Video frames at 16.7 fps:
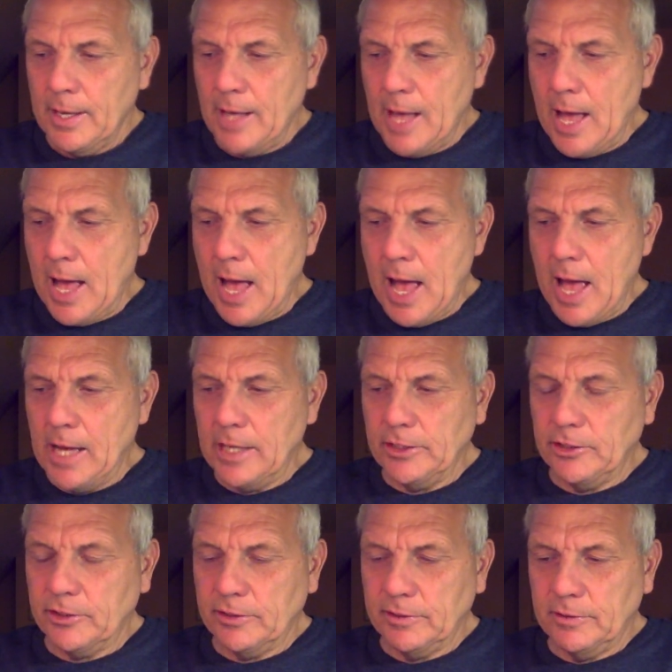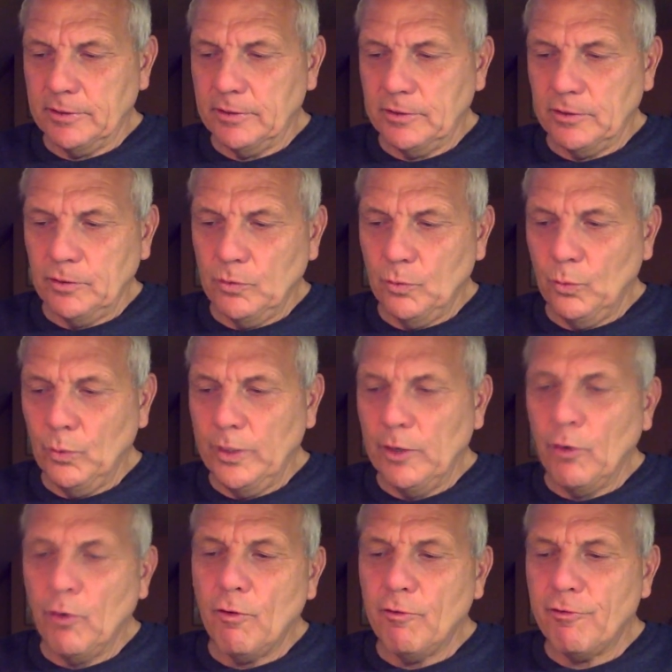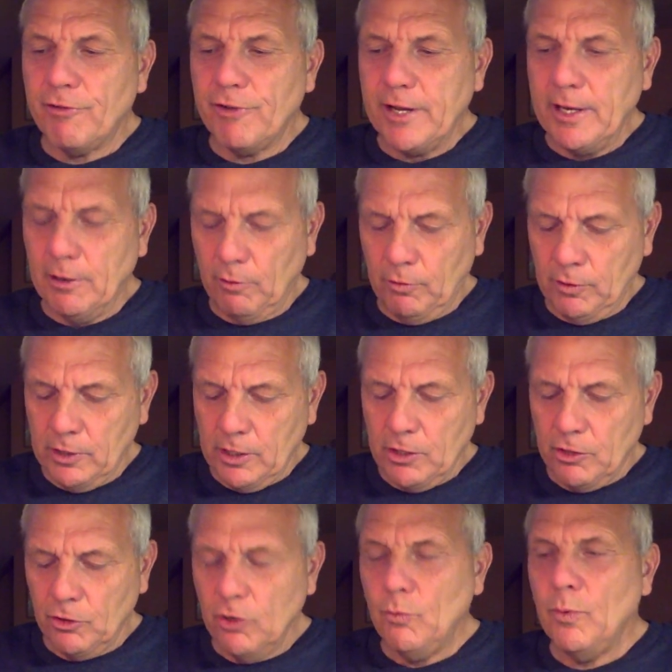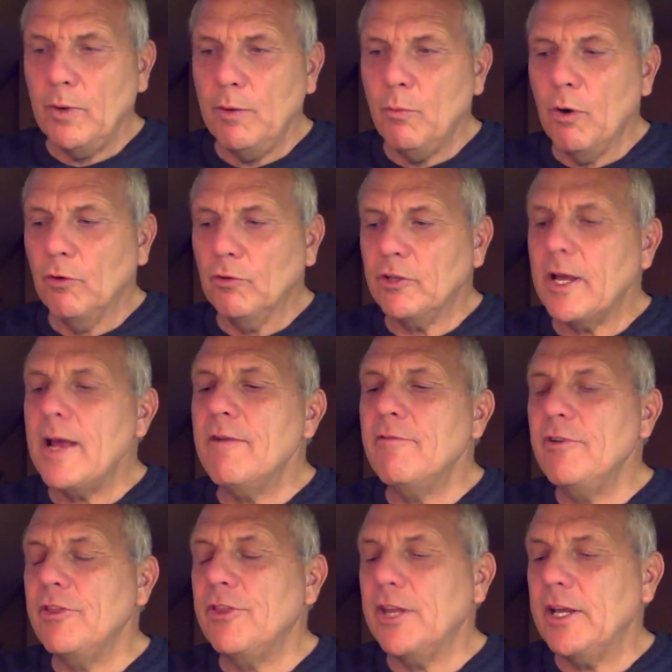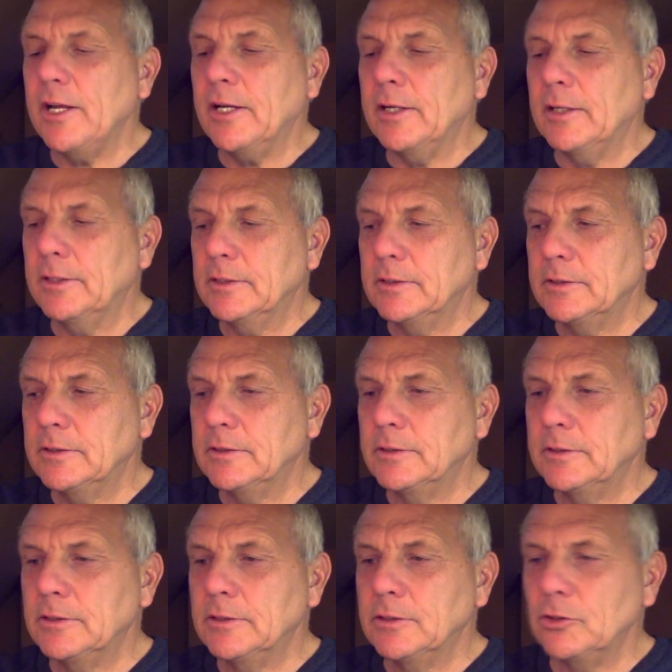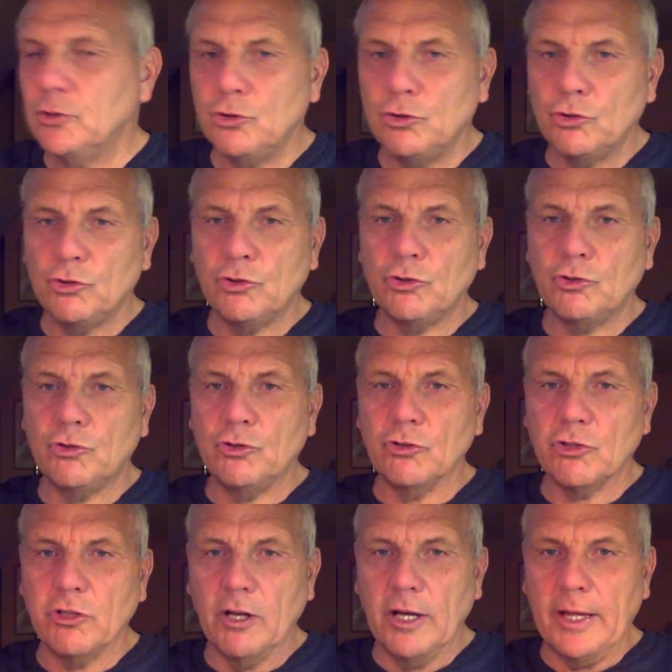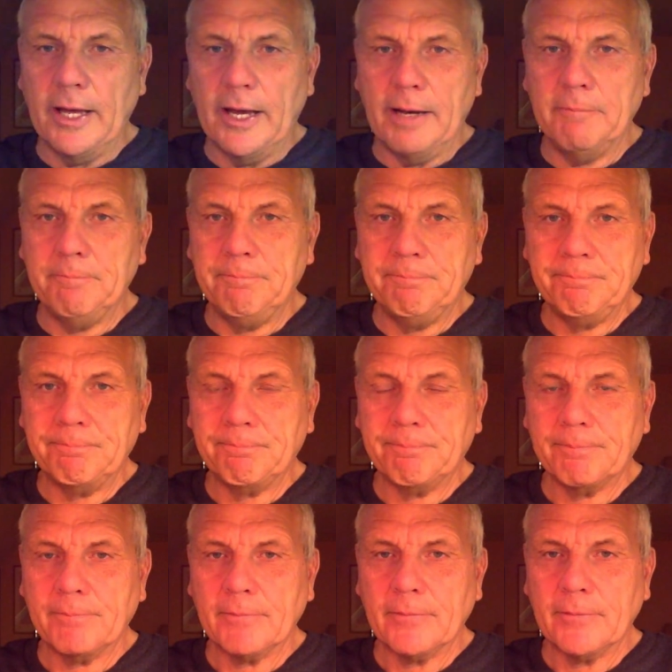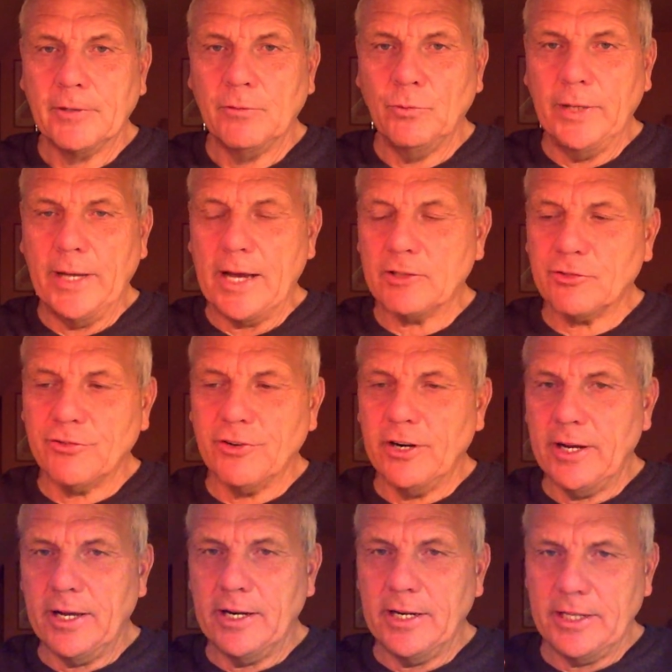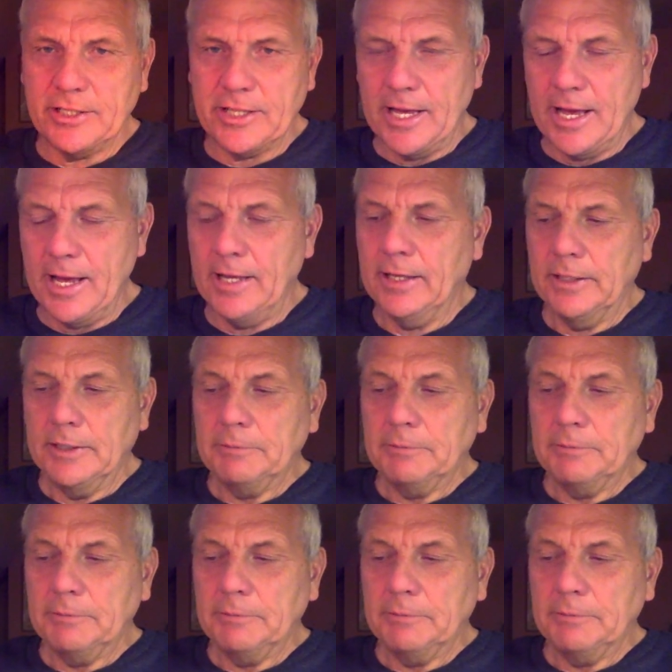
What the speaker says: And we all feel that we want everything just like that. We ask for it and it's there.